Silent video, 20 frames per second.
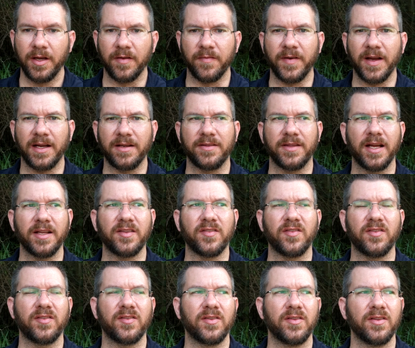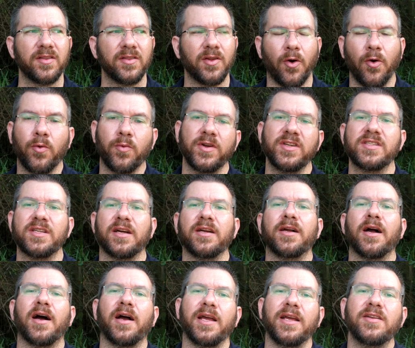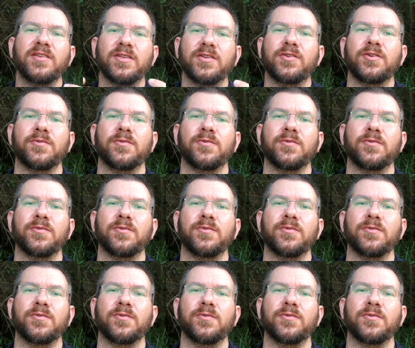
In fact, that's the whole reason I got into